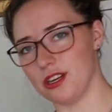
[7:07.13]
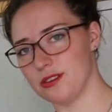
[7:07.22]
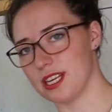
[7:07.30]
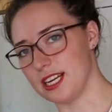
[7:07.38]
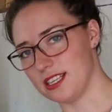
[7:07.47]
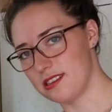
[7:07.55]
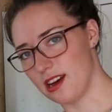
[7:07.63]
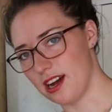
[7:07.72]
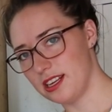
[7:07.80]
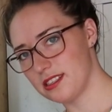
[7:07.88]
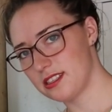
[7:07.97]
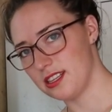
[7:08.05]
use any
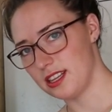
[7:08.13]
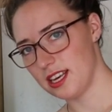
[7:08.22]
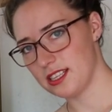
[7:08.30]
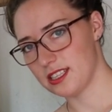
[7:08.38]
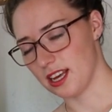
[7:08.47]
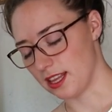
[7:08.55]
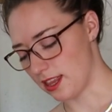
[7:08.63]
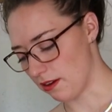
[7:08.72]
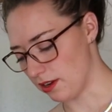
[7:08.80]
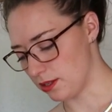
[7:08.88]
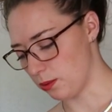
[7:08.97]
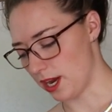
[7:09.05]
science to this. Like,
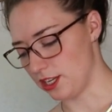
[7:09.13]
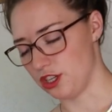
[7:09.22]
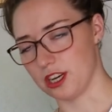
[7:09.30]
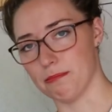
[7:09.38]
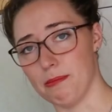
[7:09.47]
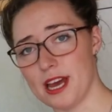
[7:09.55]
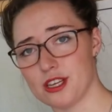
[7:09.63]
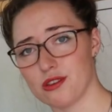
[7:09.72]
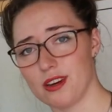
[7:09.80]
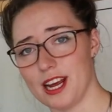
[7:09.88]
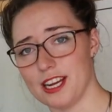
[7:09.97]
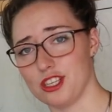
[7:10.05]
there is ways you can
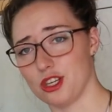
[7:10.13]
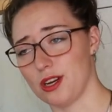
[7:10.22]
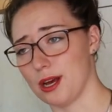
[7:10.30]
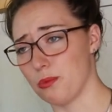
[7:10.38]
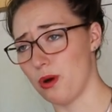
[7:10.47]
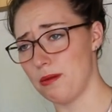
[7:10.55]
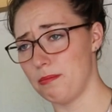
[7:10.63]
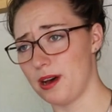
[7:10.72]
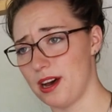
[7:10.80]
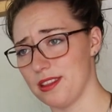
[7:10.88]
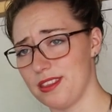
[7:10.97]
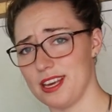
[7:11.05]
measure it and do like one
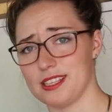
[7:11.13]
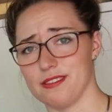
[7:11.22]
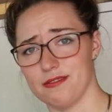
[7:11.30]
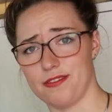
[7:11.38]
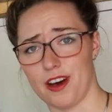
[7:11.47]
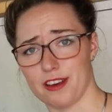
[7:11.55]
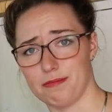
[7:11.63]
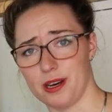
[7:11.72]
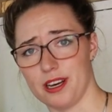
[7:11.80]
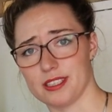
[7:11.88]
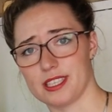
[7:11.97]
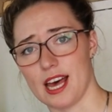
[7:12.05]
part this and five
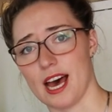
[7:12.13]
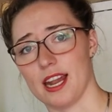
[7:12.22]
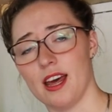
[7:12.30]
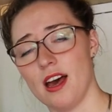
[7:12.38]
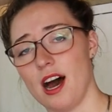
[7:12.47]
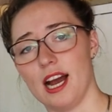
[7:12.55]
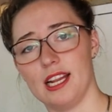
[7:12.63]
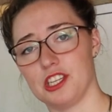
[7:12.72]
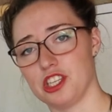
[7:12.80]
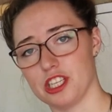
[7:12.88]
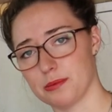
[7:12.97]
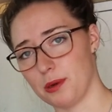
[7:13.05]
parts that. I
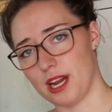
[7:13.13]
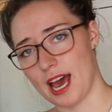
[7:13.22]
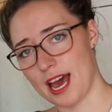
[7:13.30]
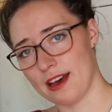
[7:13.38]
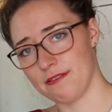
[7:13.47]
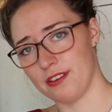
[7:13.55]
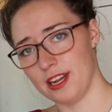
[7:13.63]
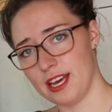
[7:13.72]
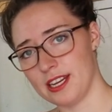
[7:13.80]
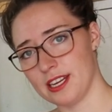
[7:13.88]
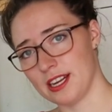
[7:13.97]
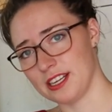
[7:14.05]
literally just put a handful
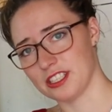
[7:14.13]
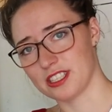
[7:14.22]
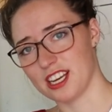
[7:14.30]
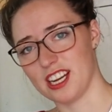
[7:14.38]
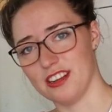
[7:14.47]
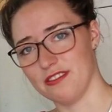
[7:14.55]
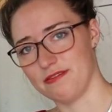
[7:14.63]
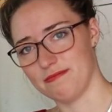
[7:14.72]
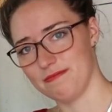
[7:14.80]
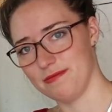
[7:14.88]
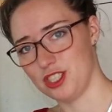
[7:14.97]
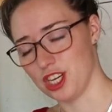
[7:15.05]
in and I just kind of
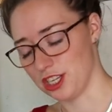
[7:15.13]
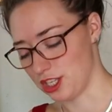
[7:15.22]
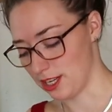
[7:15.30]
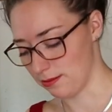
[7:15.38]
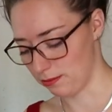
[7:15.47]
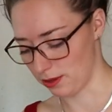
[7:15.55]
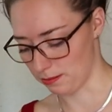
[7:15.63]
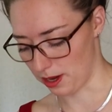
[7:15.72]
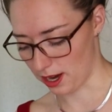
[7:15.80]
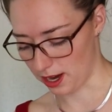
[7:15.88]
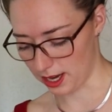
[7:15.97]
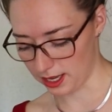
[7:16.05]
judge it with
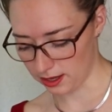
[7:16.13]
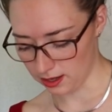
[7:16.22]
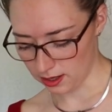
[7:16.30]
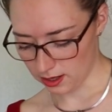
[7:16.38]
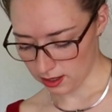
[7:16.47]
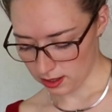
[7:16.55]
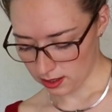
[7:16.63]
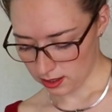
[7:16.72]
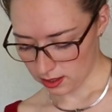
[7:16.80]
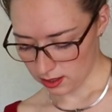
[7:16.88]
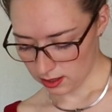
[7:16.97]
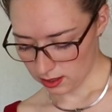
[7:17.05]
my eye.
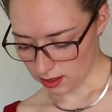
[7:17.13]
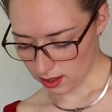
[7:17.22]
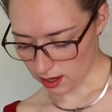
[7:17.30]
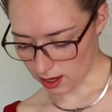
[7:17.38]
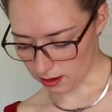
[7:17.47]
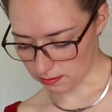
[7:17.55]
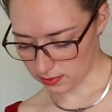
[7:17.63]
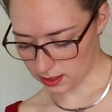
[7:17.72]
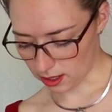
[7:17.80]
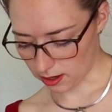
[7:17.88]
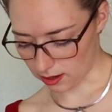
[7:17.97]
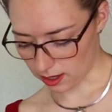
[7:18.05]

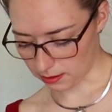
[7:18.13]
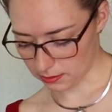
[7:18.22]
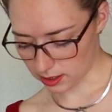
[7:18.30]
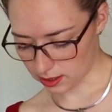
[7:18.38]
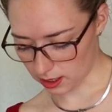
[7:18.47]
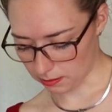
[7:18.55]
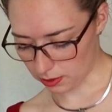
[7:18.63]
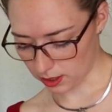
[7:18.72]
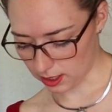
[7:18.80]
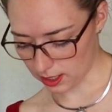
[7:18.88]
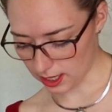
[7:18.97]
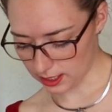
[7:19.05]
So I'm just going to
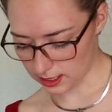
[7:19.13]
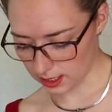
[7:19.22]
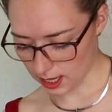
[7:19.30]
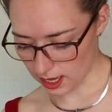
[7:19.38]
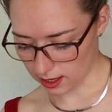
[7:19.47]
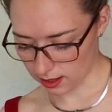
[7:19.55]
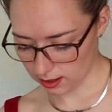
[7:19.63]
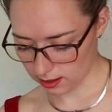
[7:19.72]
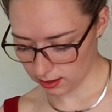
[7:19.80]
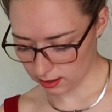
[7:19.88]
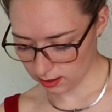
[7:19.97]
put a nice layer